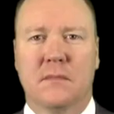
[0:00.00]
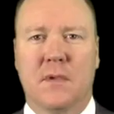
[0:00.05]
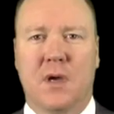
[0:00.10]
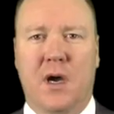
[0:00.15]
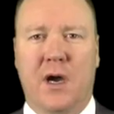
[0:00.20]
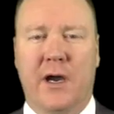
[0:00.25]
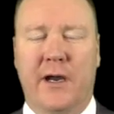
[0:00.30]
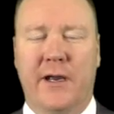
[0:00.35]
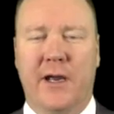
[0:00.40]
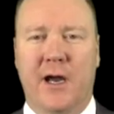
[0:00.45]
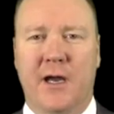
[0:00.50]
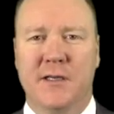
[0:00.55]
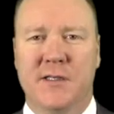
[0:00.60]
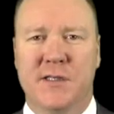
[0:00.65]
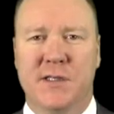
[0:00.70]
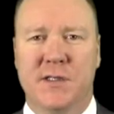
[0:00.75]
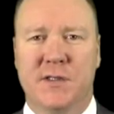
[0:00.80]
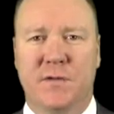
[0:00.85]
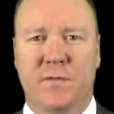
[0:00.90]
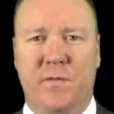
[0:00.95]
Hi guys,
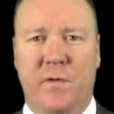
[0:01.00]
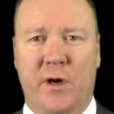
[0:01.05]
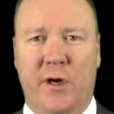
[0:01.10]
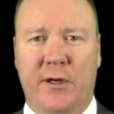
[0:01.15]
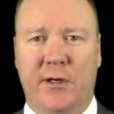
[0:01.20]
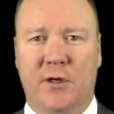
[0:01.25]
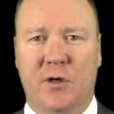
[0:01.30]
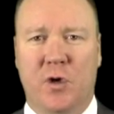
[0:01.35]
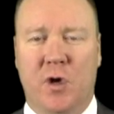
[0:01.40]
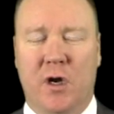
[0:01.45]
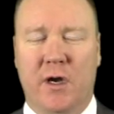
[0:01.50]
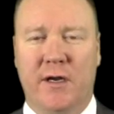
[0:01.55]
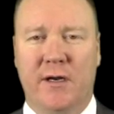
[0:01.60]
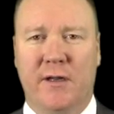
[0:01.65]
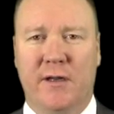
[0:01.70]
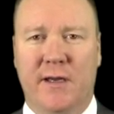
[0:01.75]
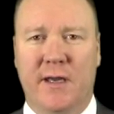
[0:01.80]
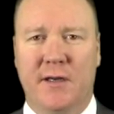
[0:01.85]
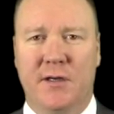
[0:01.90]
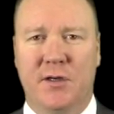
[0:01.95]
this is Vernon Croy, and
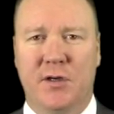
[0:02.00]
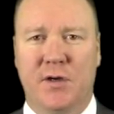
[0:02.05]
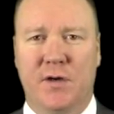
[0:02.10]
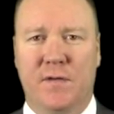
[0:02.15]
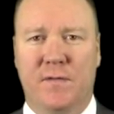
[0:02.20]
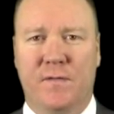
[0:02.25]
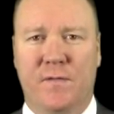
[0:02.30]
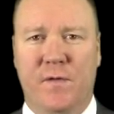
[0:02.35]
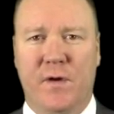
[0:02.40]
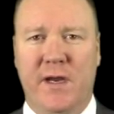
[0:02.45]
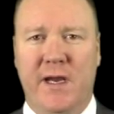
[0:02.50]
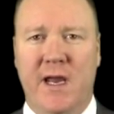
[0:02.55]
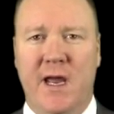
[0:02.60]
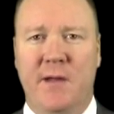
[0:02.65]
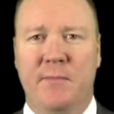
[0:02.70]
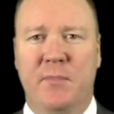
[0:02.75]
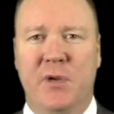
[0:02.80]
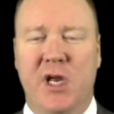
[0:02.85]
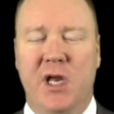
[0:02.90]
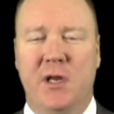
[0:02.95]
I'll get to your free
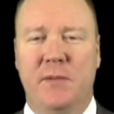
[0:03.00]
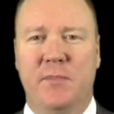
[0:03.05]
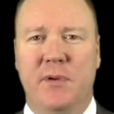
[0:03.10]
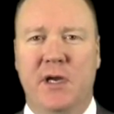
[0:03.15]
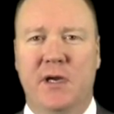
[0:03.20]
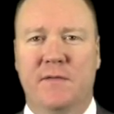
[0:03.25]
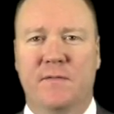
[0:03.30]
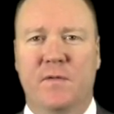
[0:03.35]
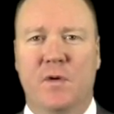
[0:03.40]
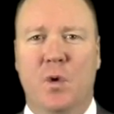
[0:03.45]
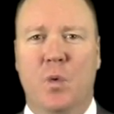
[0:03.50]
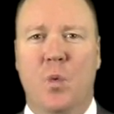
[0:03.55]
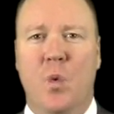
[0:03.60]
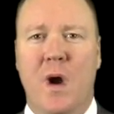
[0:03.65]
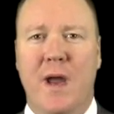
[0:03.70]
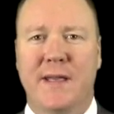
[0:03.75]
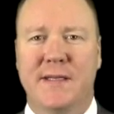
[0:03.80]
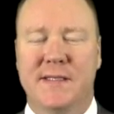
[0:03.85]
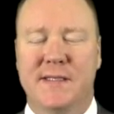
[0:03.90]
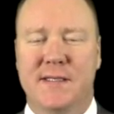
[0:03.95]
NBA pick for
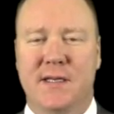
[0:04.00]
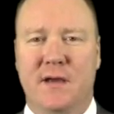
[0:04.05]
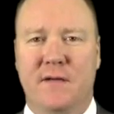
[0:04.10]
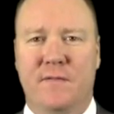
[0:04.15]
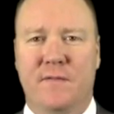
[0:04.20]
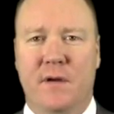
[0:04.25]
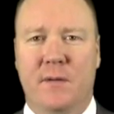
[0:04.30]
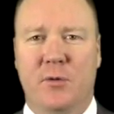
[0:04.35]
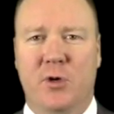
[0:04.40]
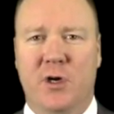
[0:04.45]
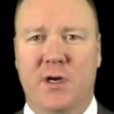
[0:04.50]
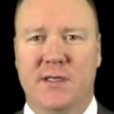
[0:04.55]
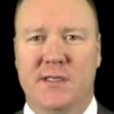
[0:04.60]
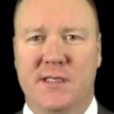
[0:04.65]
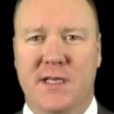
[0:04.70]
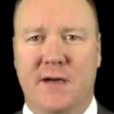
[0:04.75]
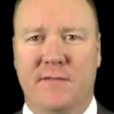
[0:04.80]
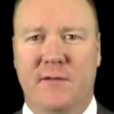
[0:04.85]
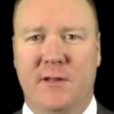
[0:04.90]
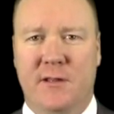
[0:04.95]
Wednesday, February
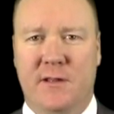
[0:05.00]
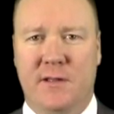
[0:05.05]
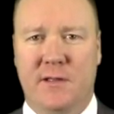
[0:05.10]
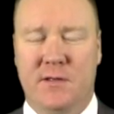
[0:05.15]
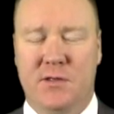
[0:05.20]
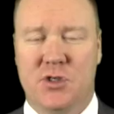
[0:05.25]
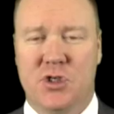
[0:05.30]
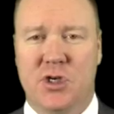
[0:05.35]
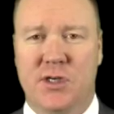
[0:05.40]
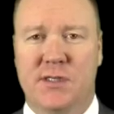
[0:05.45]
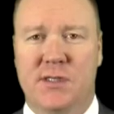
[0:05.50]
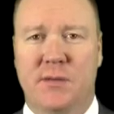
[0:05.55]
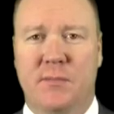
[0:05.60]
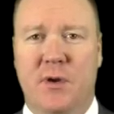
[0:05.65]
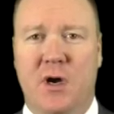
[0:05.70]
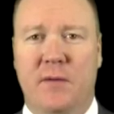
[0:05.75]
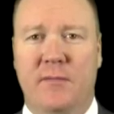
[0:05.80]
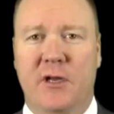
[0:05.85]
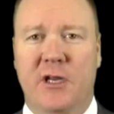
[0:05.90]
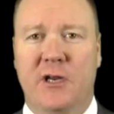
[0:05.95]
7th in just a
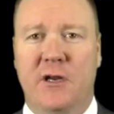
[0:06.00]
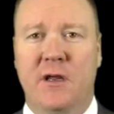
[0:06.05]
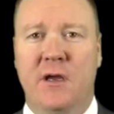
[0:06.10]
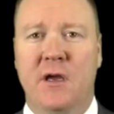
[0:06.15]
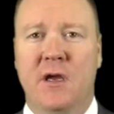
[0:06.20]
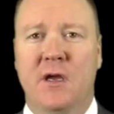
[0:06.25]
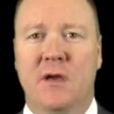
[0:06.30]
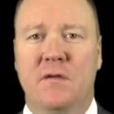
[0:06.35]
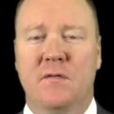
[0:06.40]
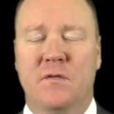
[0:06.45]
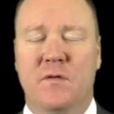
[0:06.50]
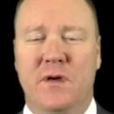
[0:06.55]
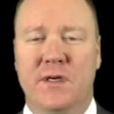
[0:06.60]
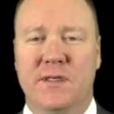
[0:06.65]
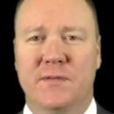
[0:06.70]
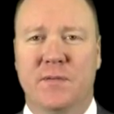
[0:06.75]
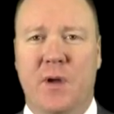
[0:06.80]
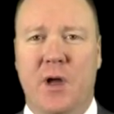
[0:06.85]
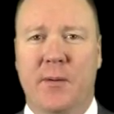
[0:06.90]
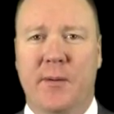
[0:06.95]
moment.
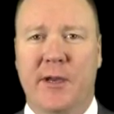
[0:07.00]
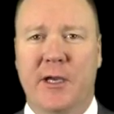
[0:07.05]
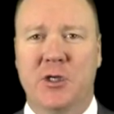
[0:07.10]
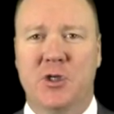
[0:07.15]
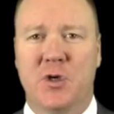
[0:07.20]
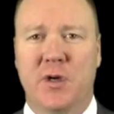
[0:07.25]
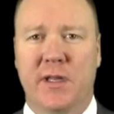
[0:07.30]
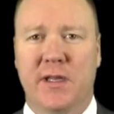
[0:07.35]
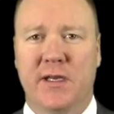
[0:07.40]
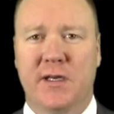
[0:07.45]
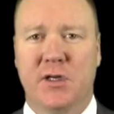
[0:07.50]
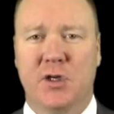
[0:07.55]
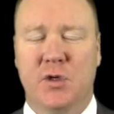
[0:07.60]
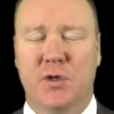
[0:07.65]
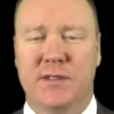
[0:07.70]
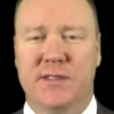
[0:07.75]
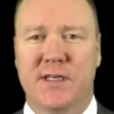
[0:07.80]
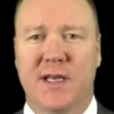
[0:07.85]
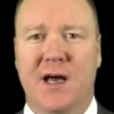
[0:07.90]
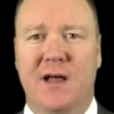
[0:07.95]
First of all, make sure that you do
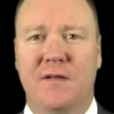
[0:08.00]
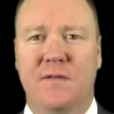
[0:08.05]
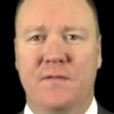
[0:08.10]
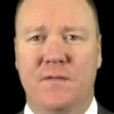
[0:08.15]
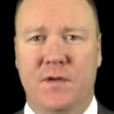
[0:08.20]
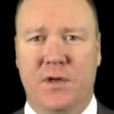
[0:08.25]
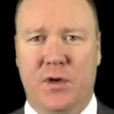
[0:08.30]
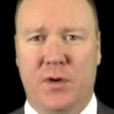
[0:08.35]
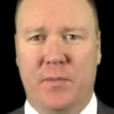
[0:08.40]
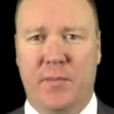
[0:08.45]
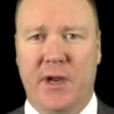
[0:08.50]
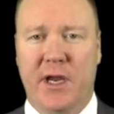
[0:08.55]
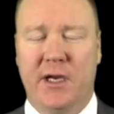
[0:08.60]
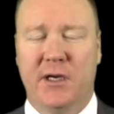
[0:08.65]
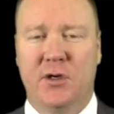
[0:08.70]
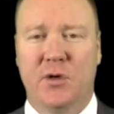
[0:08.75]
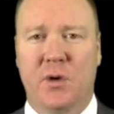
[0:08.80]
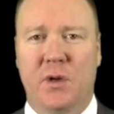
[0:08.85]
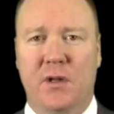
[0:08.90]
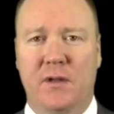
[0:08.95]
yourself and your
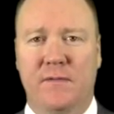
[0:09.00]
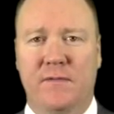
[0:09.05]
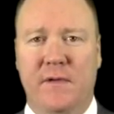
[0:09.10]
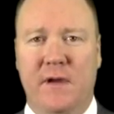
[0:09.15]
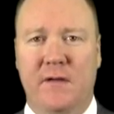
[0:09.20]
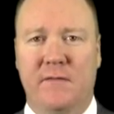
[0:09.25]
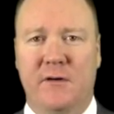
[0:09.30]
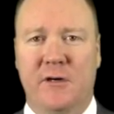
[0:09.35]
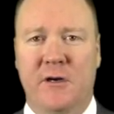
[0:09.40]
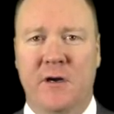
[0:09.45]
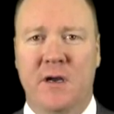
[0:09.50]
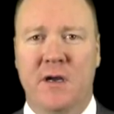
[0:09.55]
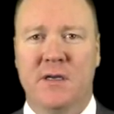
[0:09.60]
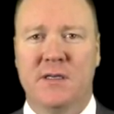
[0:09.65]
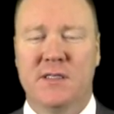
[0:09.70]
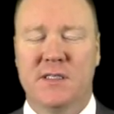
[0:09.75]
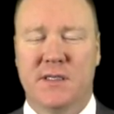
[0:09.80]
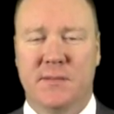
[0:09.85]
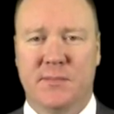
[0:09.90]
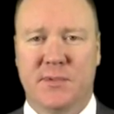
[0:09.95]
bankroll a favor.
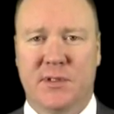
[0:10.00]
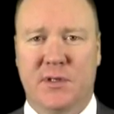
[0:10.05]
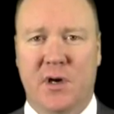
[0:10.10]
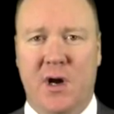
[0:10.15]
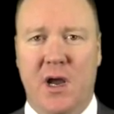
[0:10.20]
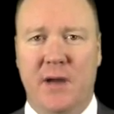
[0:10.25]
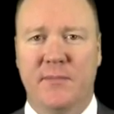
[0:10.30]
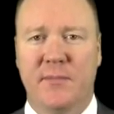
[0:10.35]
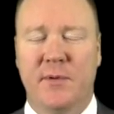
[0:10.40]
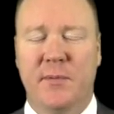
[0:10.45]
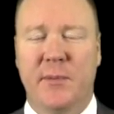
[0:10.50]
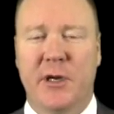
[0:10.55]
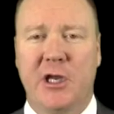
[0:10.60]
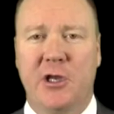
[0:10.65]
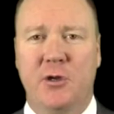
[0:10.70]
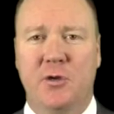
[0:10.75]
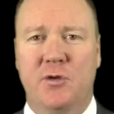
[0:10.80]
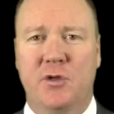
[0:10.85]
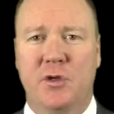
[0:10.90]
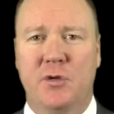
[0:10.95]
Subscribe to my
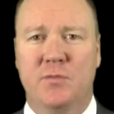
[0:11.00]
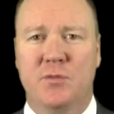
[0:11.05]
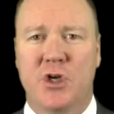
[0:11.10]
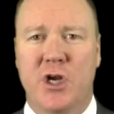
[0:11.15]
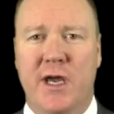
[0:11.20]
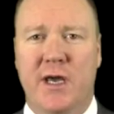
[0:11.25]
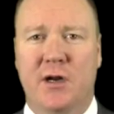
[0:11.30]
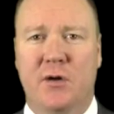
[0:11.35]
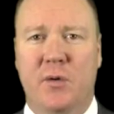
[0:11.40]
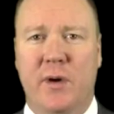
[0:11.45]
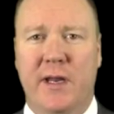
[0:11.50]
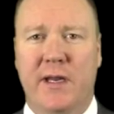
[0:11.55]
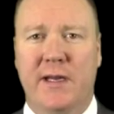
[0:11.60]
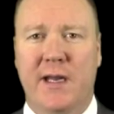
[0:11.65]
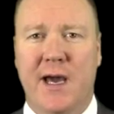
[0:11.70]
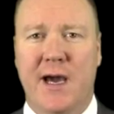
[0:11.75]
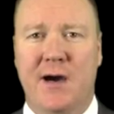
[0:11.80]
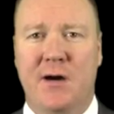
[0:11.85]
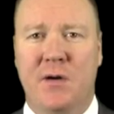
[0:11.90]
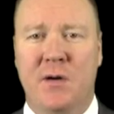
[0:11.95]
YouTube channel right
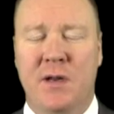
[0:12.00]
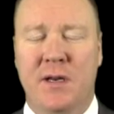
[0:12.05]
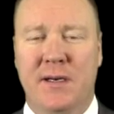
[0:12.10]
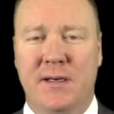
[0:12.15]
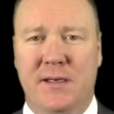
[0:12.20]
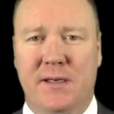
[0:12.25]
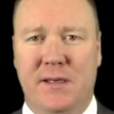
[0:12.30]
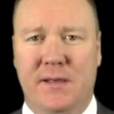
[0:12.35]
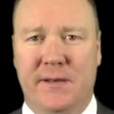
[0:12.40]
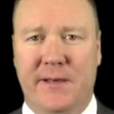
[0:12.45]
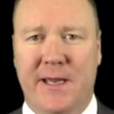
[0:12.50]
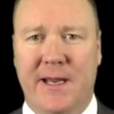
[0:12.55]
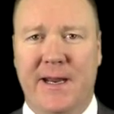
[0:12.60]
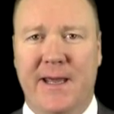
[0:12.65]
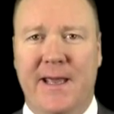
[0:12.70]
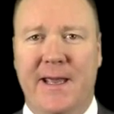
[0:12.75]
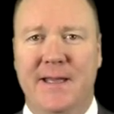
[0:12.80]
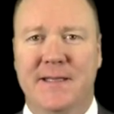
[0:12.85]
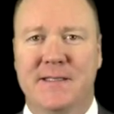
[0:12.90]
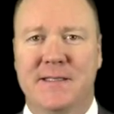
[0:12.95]
now. You'll get
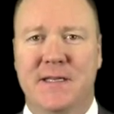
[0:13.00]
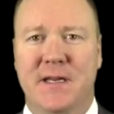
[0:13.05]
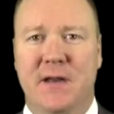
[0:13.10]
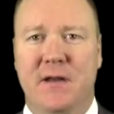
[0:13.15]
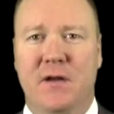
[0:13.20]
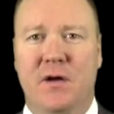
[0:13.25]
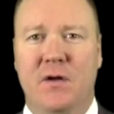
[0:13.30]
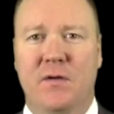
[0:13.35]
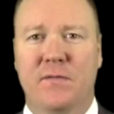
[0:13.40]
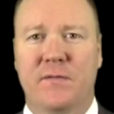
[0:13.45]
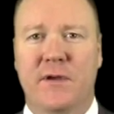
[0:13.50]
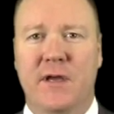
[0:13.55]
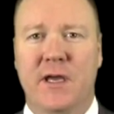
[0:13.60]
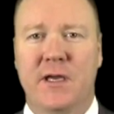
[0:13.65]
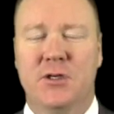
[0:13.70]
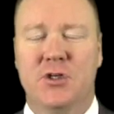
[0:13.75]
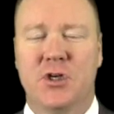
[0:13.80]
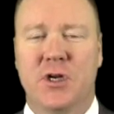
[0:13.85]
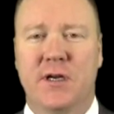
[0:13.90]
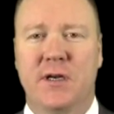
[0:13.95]
an instant
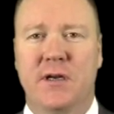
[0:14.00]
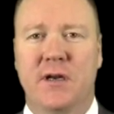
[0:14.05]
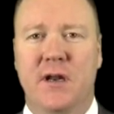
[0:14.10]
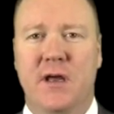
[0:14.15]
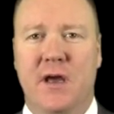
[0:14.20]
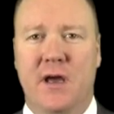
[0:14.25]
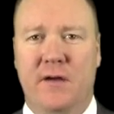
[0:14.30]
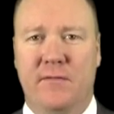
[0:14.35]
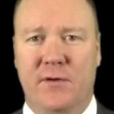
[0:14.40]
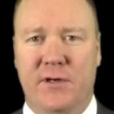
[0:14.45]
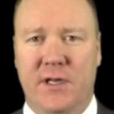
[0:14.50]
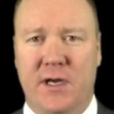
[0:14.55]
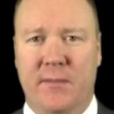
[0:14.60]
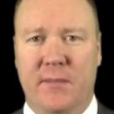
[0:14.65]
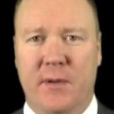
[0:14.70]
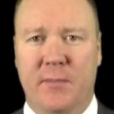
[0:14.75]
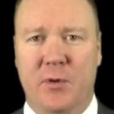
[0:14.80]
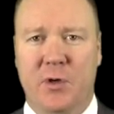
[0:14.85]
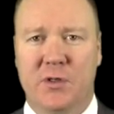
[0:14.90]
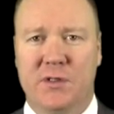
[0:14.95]
notification every time
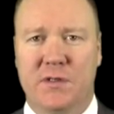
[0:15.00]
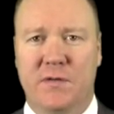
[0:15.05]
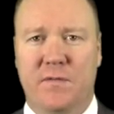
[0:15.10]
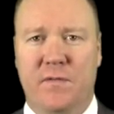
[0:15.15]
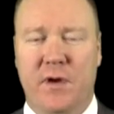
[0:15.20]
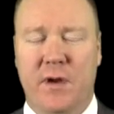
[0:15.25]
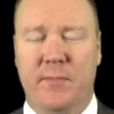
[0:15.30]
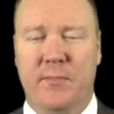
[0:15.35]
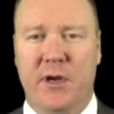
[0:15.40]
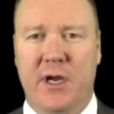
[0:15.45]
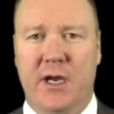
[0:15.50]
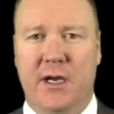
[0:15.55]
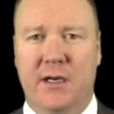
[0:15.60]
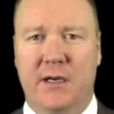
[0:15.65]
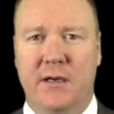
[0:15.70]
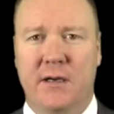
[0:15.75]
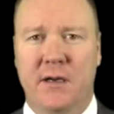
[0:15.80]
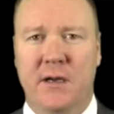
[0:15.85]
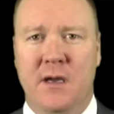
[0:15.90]
I post a free pick.